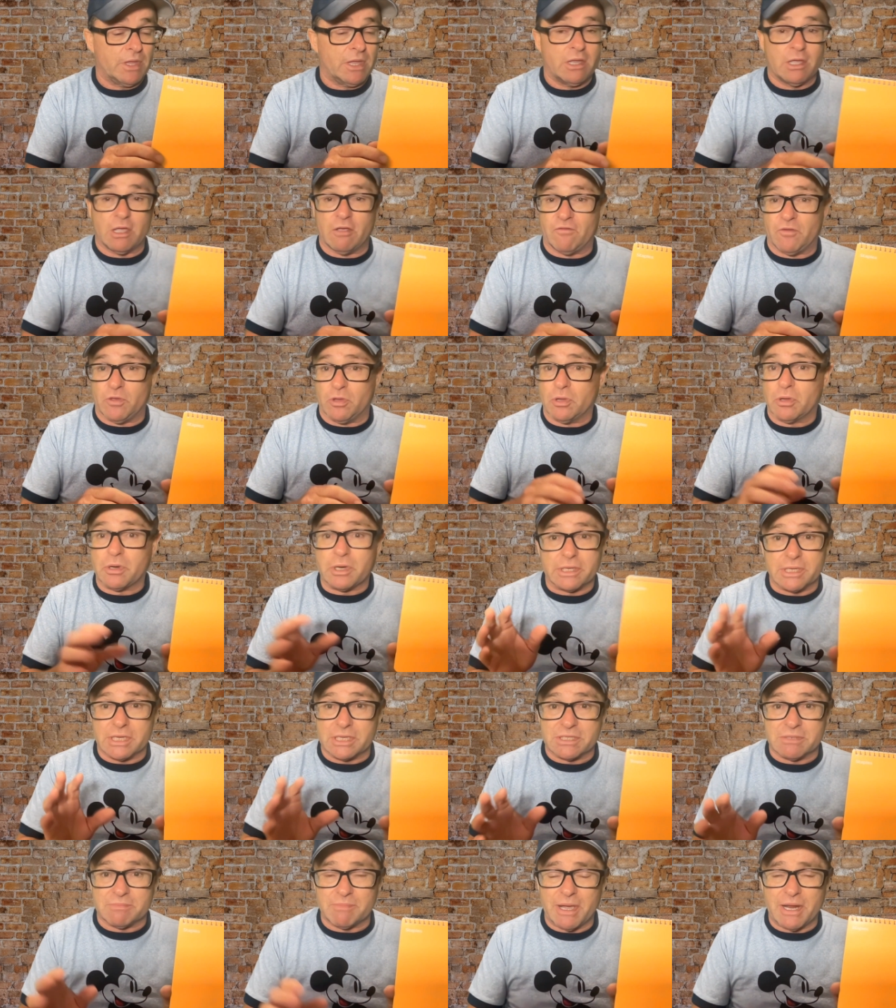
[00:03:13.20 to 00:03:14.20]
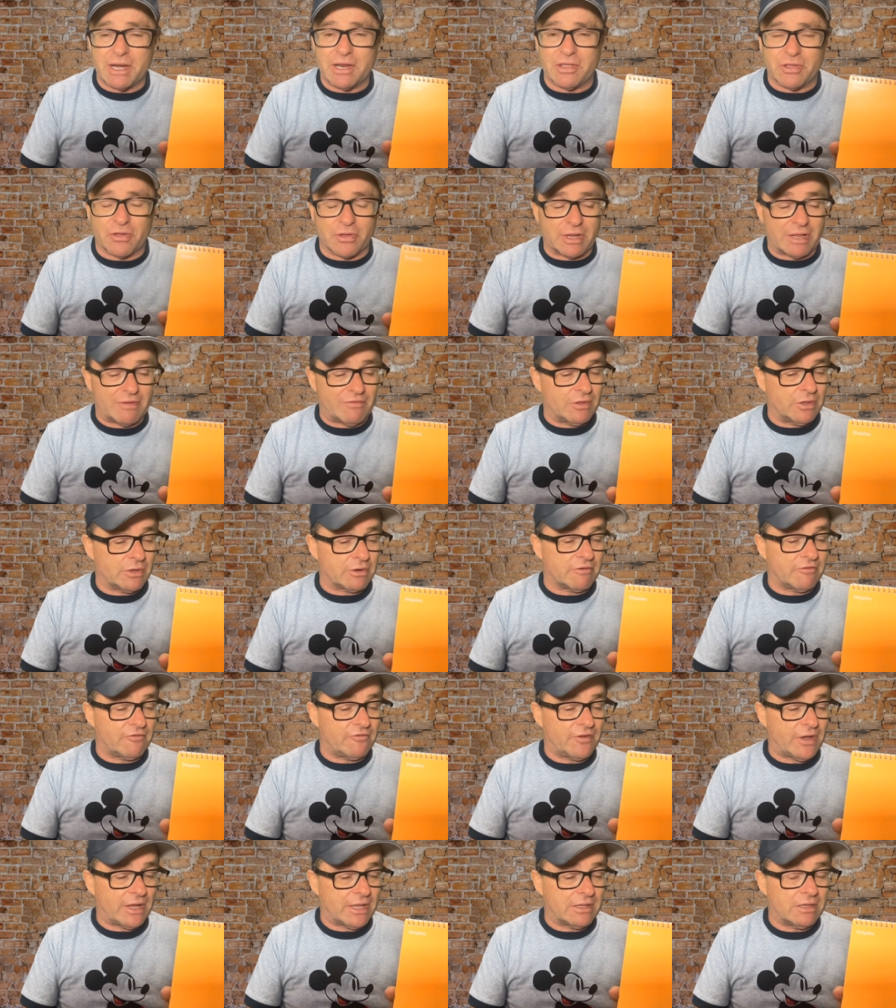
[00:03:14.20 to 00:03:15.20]
If you're not, it doesn't matter. You can have a lot of
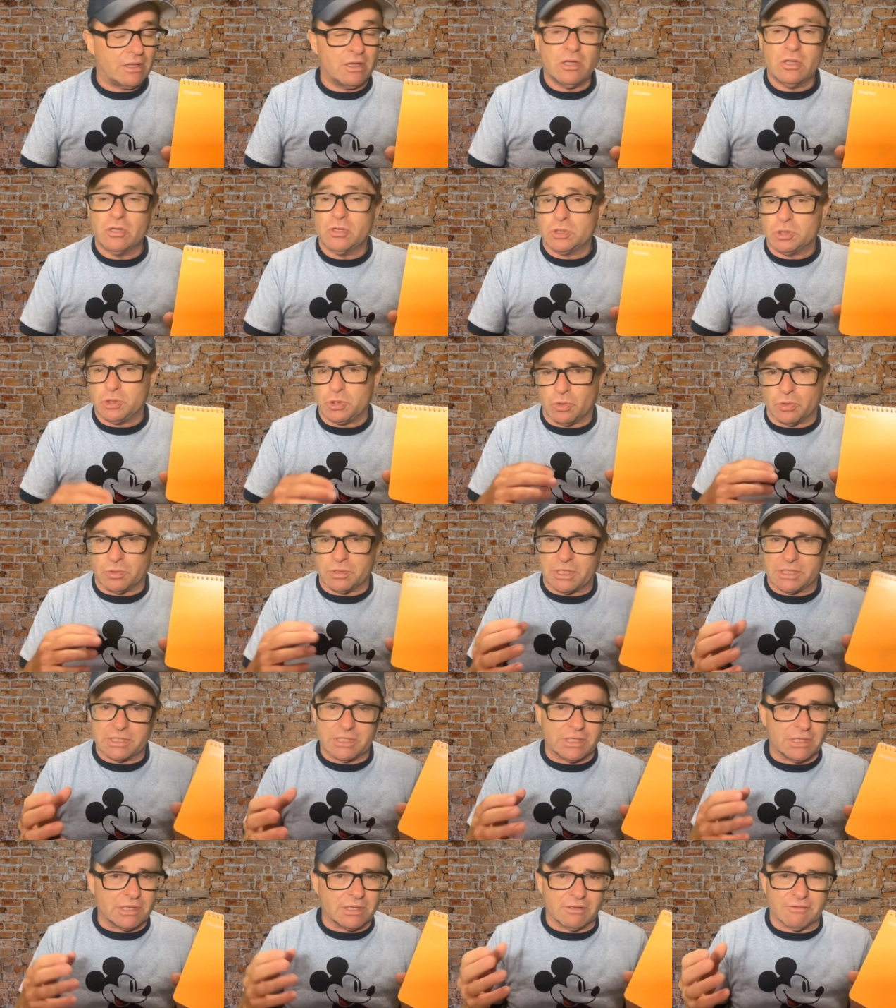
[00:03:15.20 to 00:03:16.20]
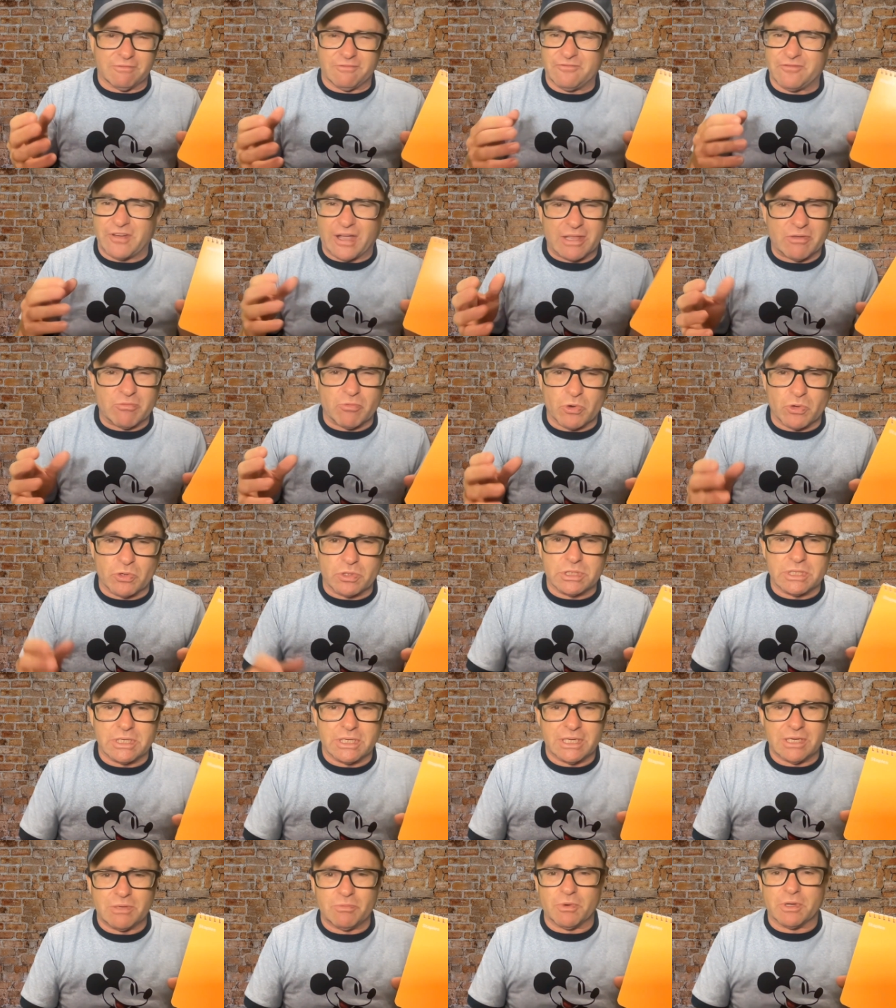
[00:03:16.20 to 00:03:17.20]
fun. Sean does a little fun
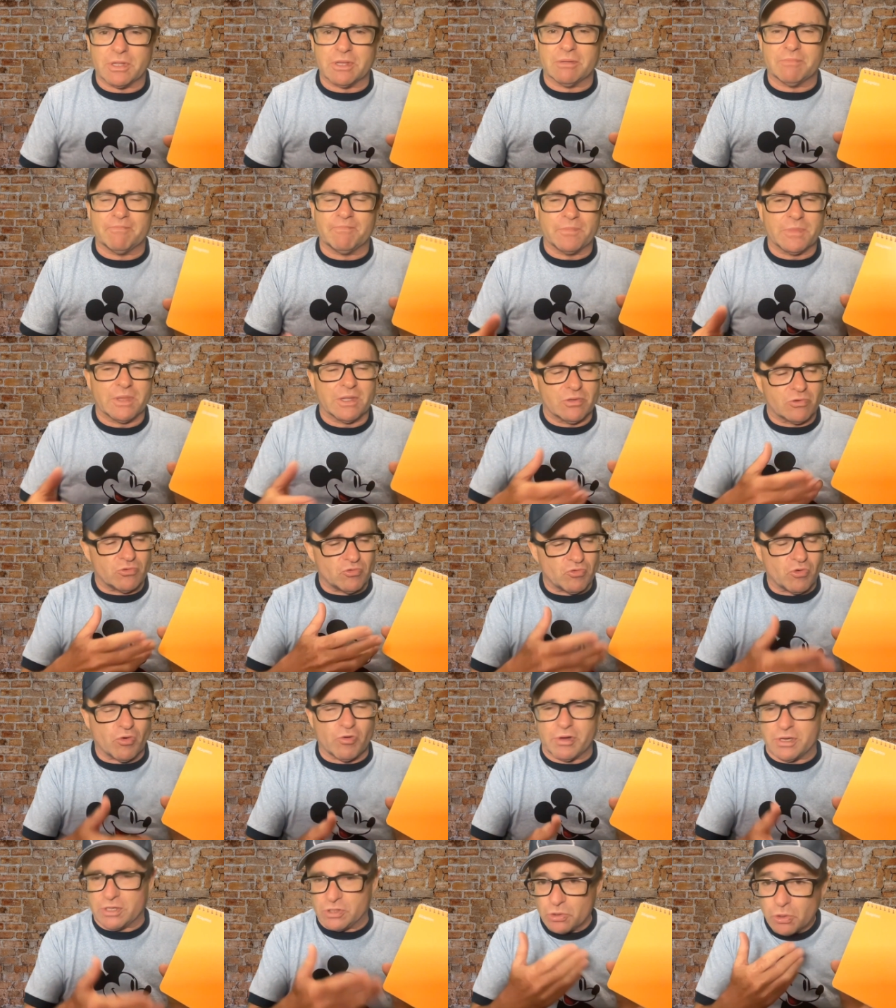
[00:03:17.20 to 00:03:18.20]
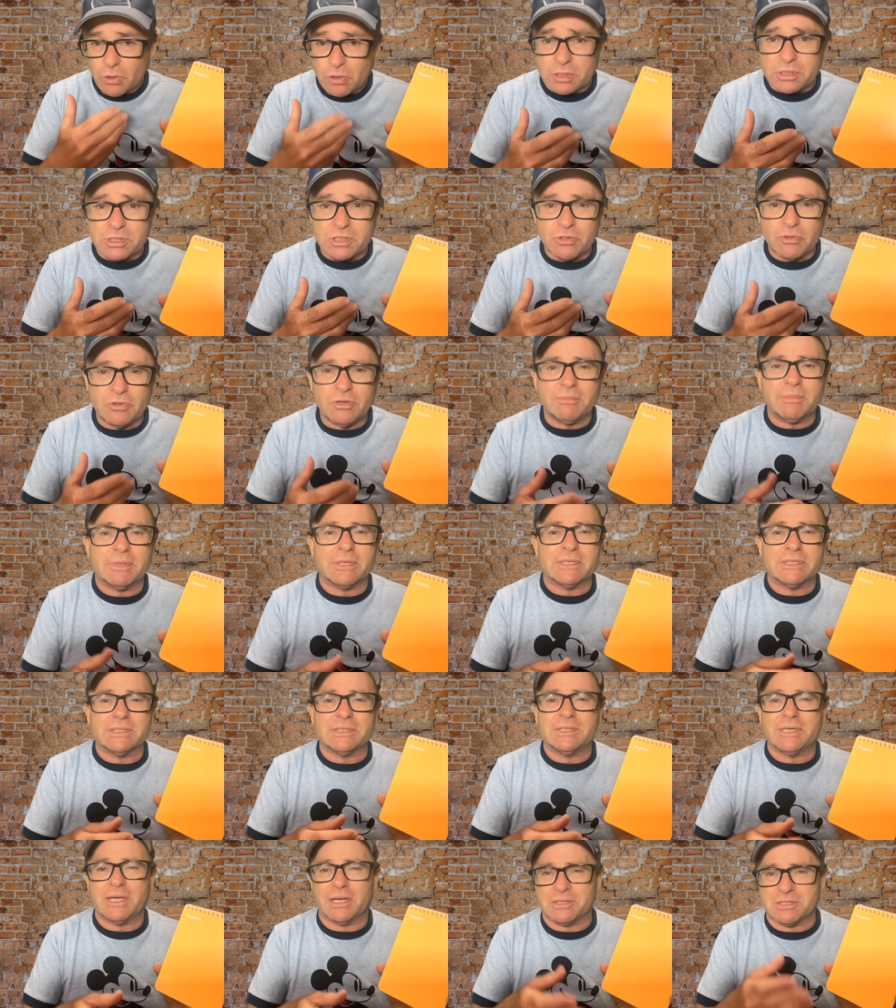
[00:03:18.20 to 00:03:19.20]
routine with them drawing talks to him
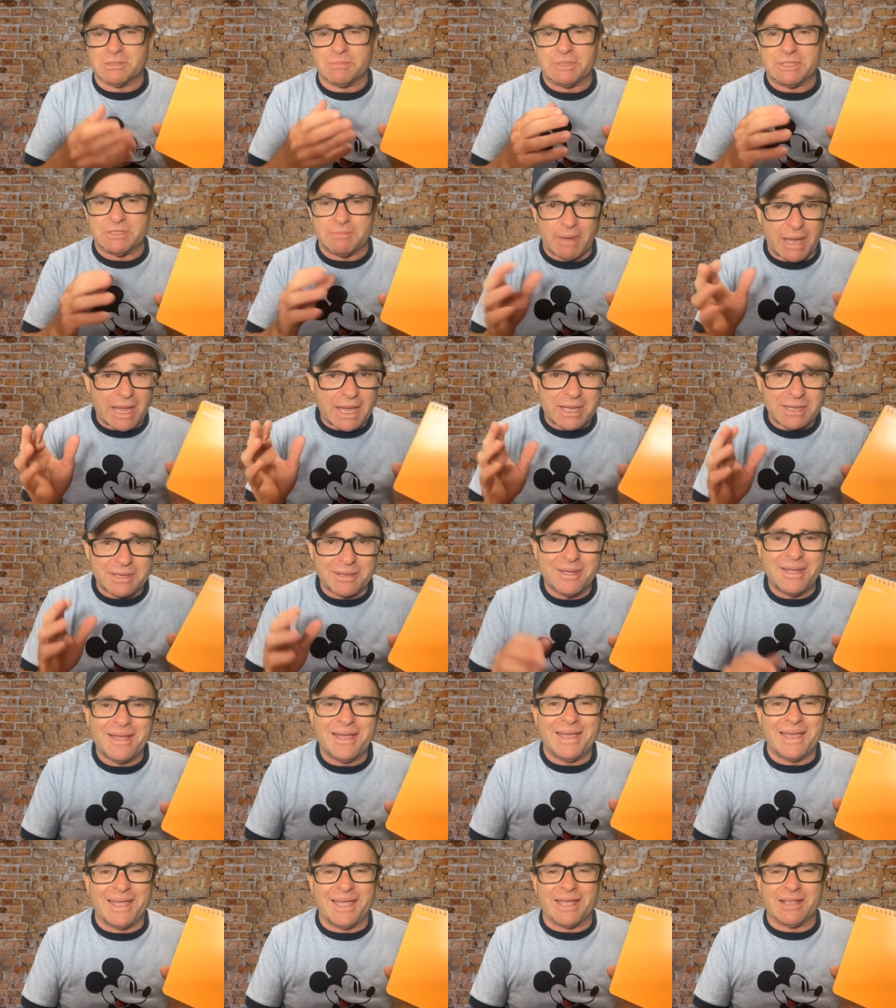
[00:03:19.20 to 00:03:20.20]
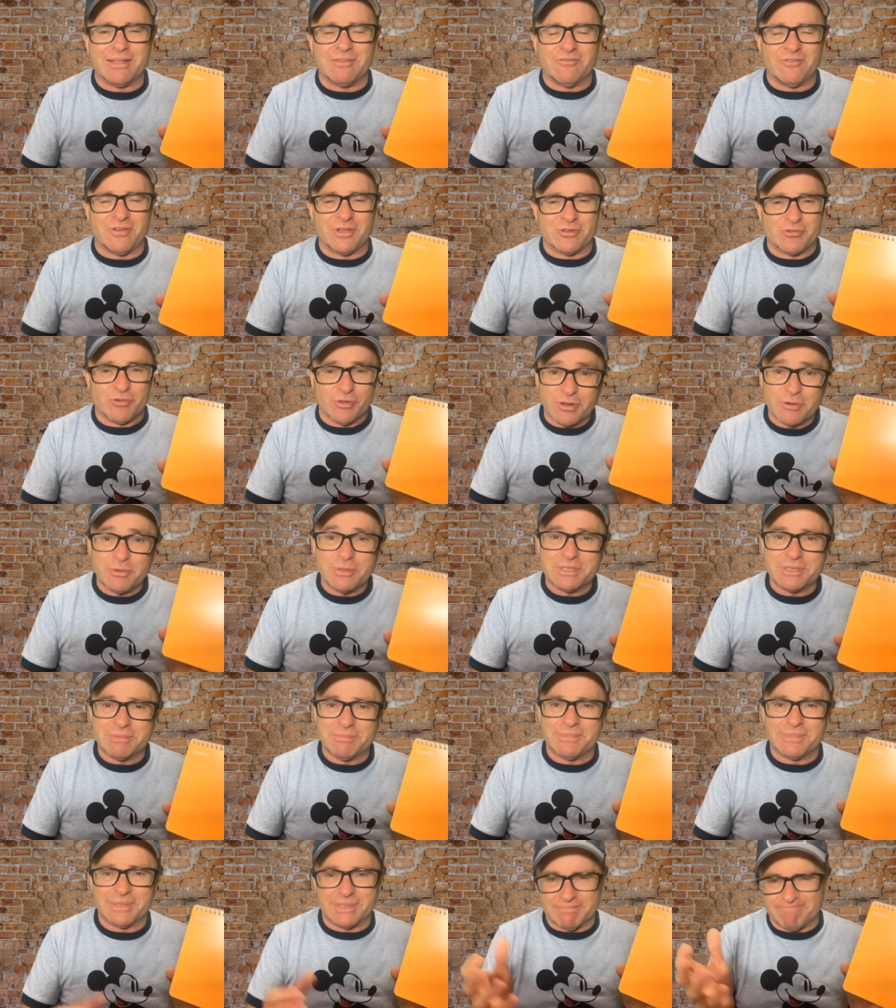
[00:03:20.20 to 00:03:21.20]
and tells him he's bad at
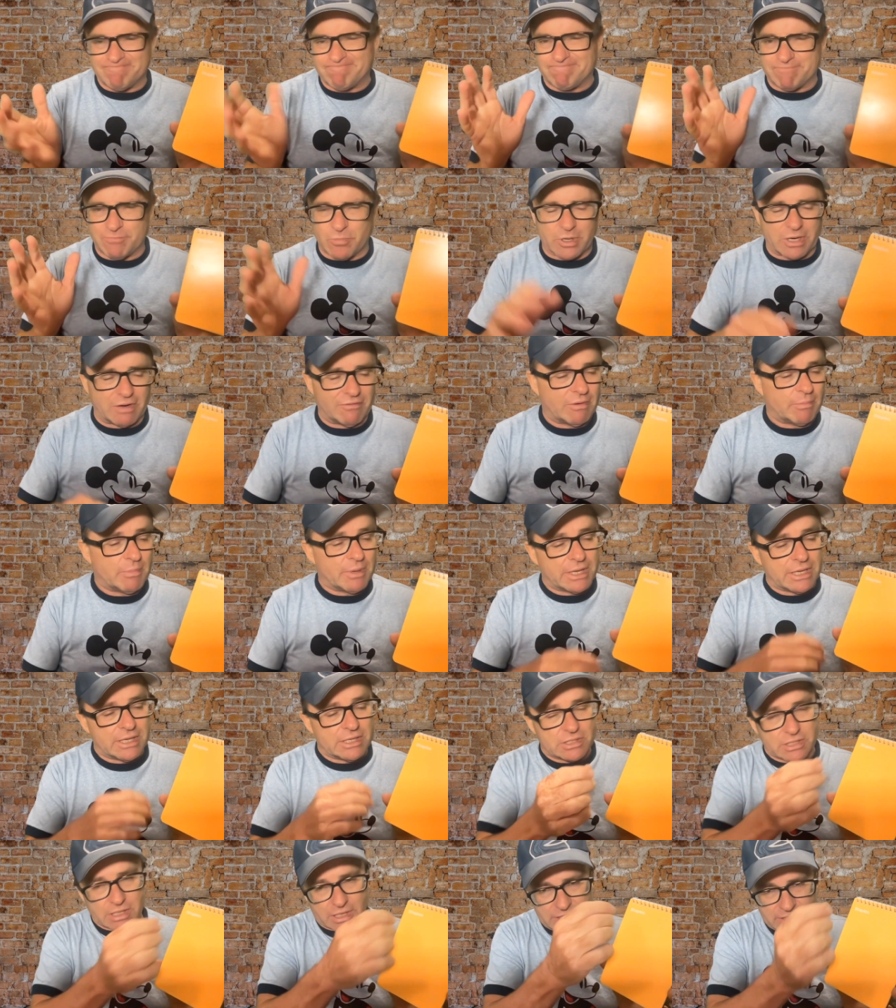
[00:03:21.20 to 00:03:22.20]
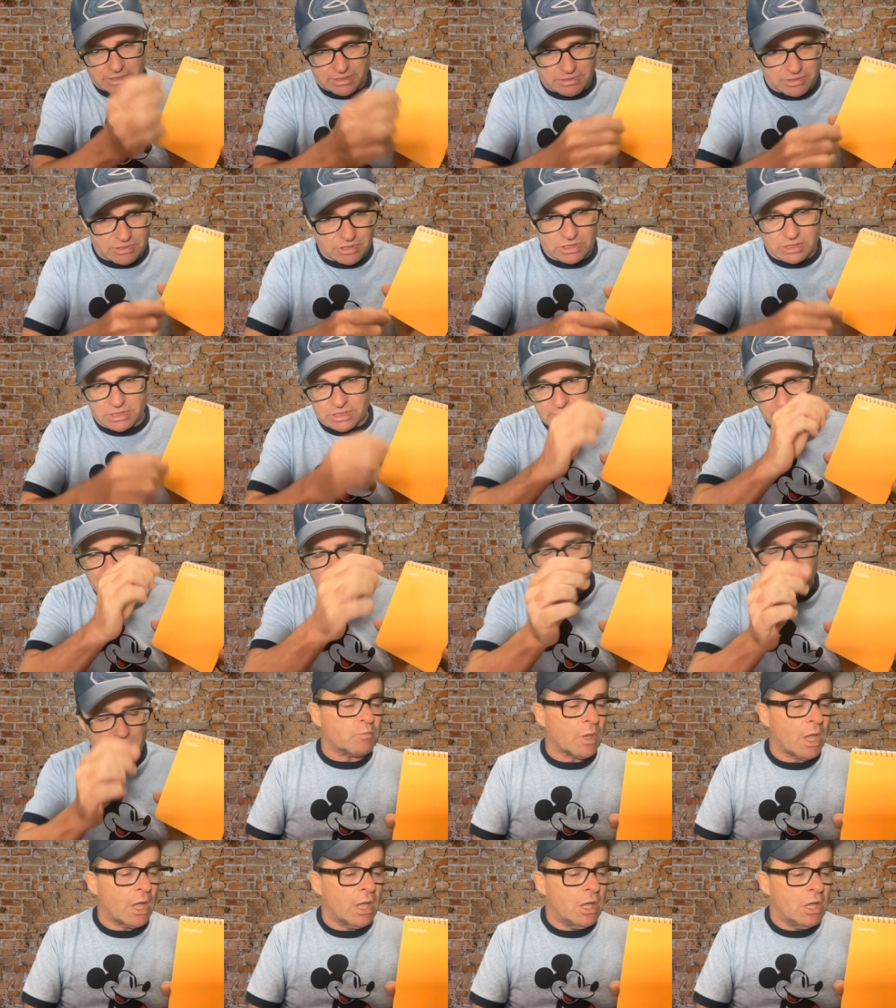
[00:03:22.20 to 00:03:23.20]
ventriloquism and whatever, but he, just
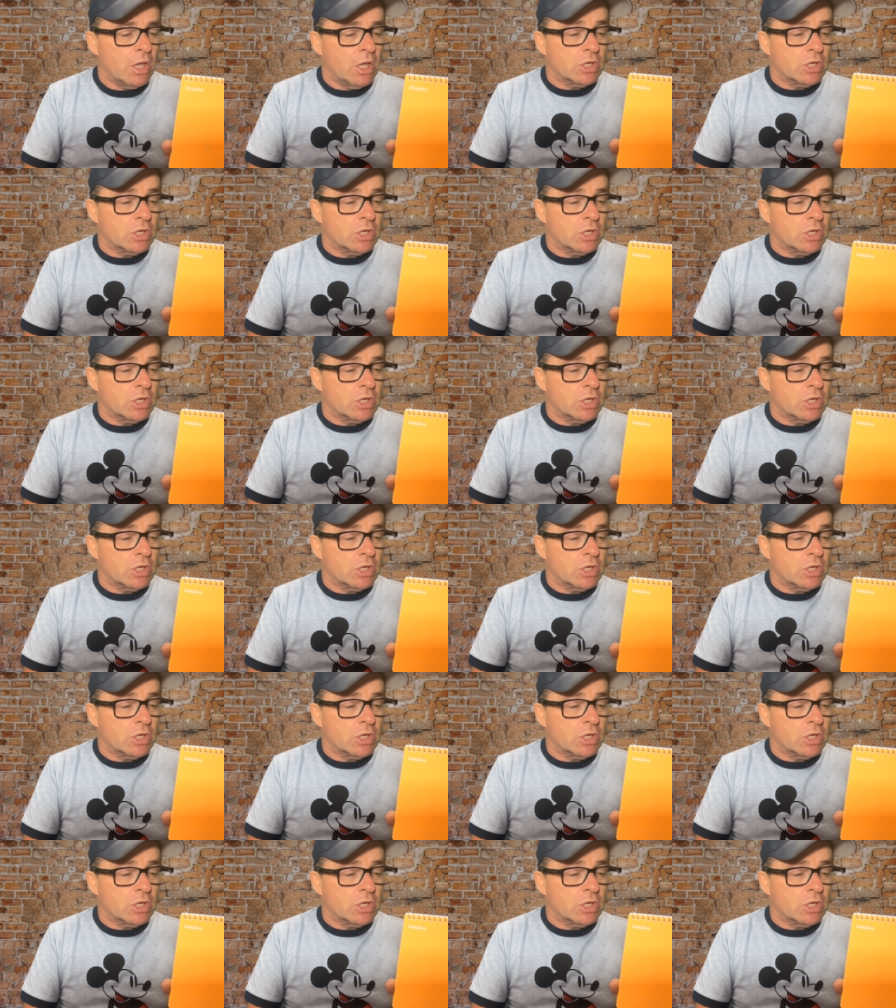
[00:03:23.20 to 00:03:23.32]
tears it. Up.